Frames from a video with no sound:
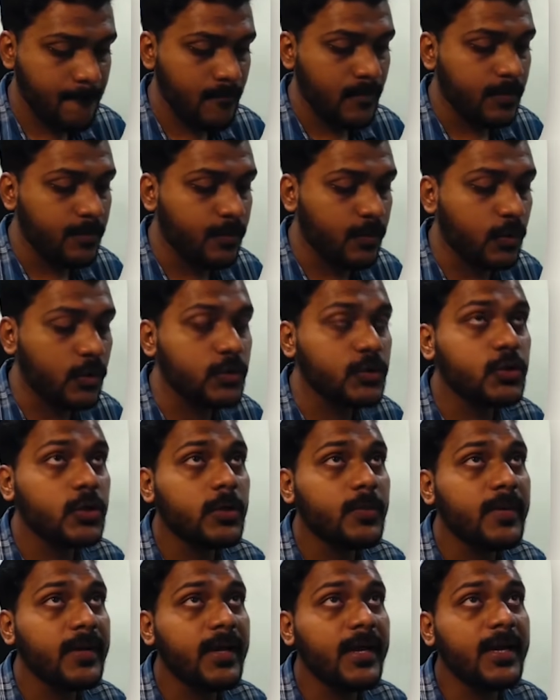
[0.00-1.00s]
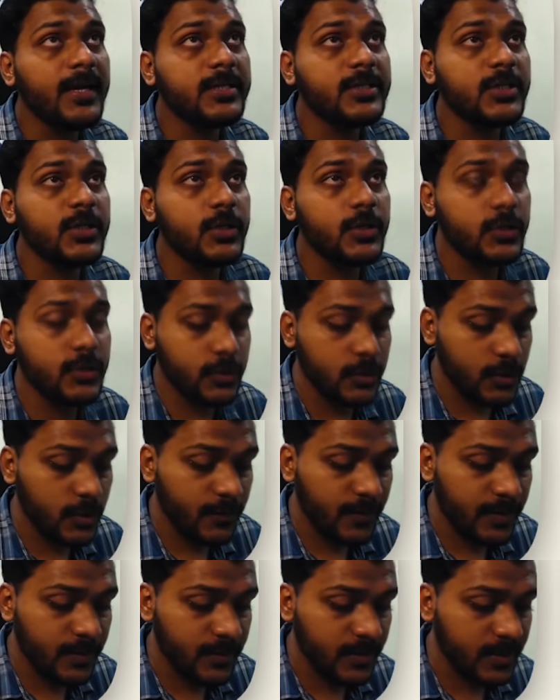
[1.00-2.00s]
Port should be 800
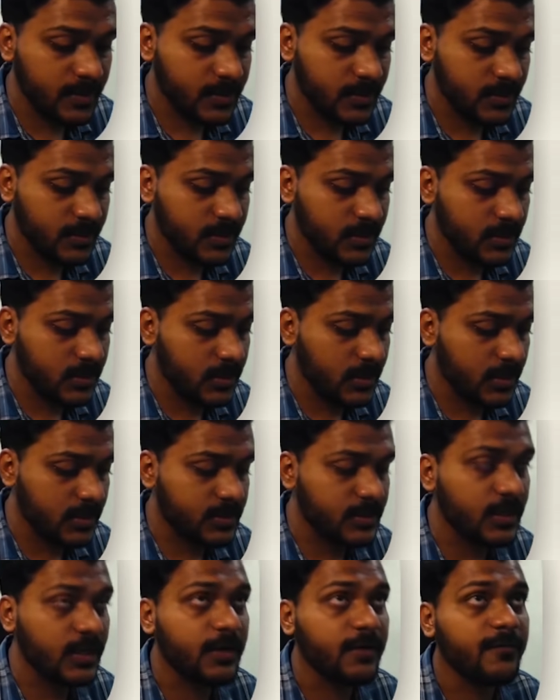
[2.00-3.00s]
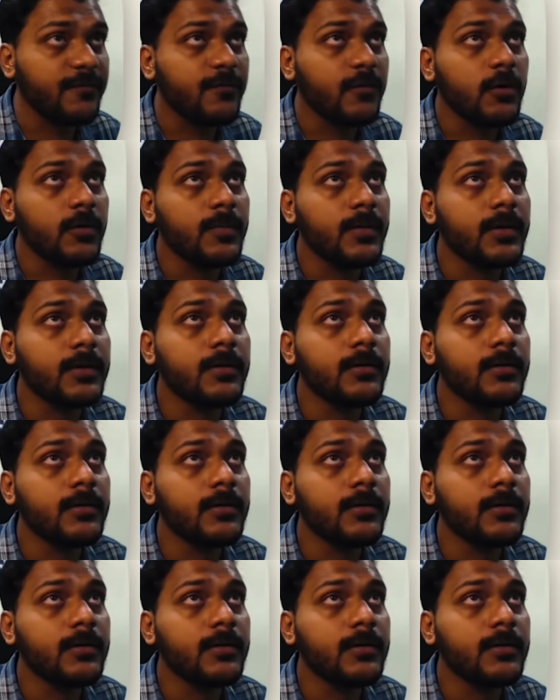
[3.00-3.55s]
when you SSH and set in format.